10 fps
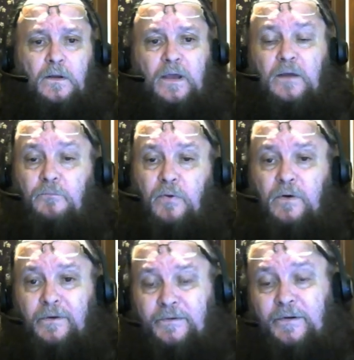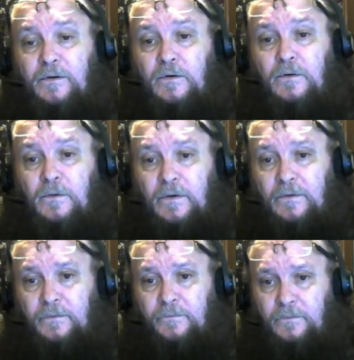In part two
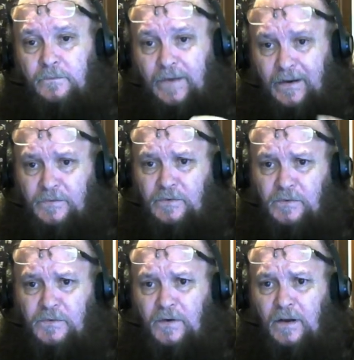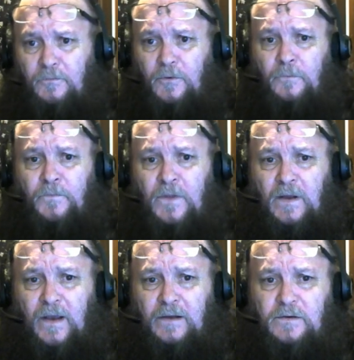of Astral Travel,
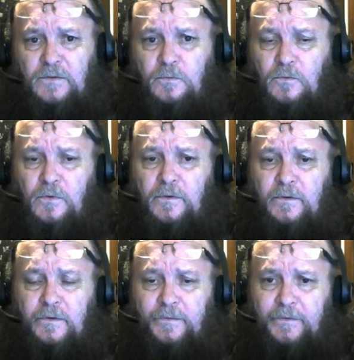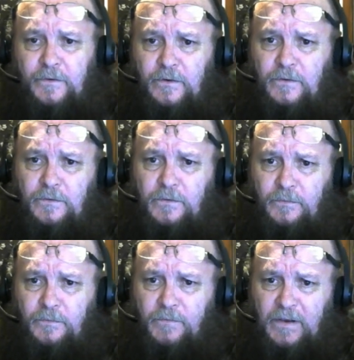I just want you to
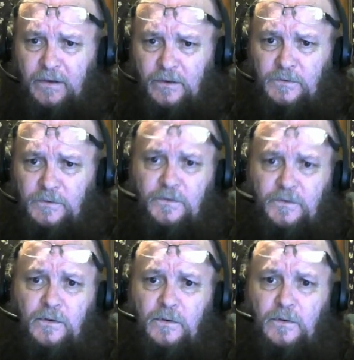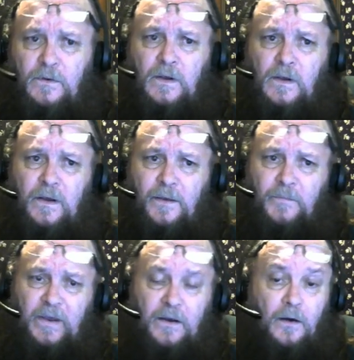be used to and
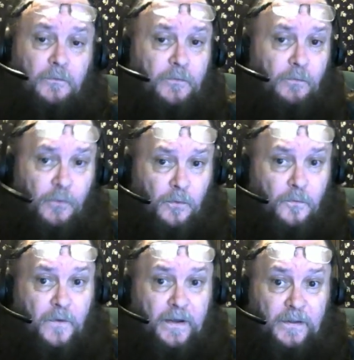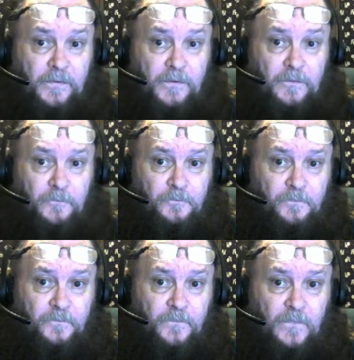be comfortable with
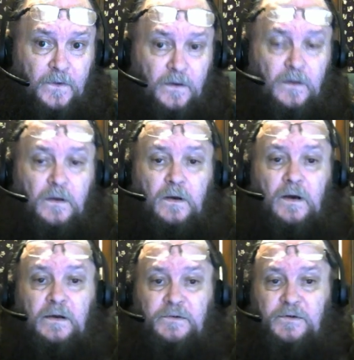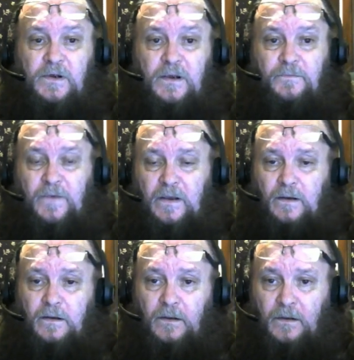achieving
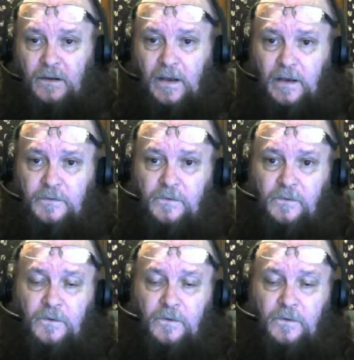astral